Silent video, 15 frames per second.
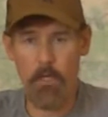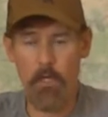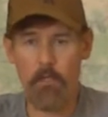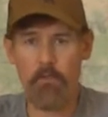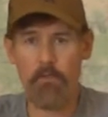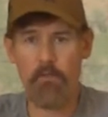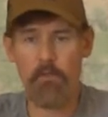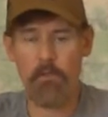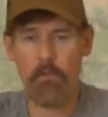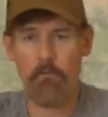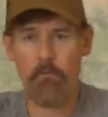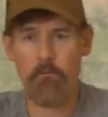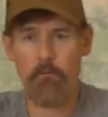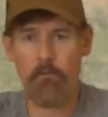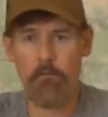bucks
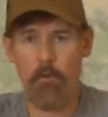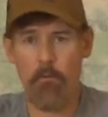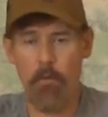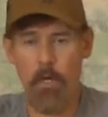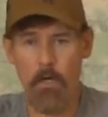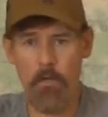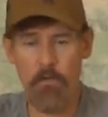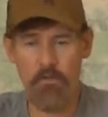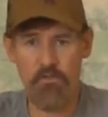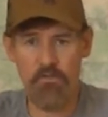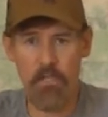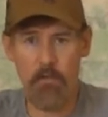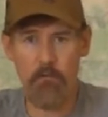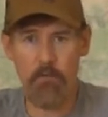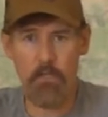from
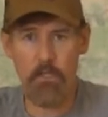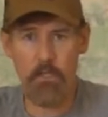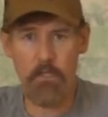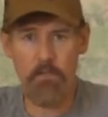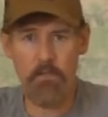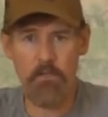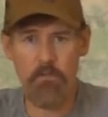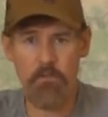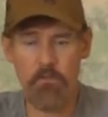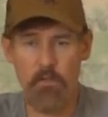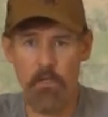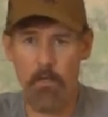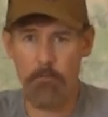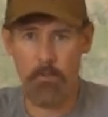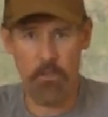170 inches
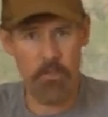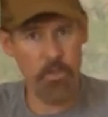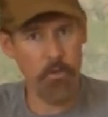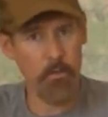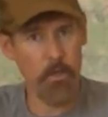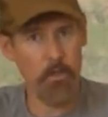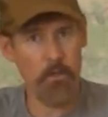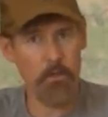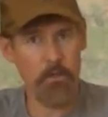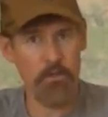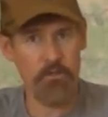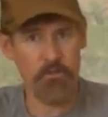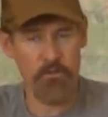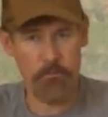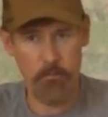up to 200
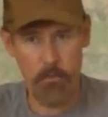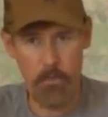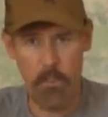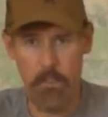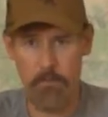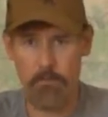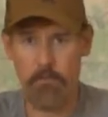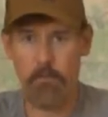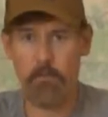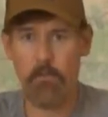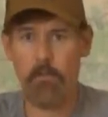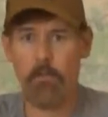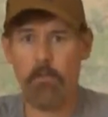inches plus.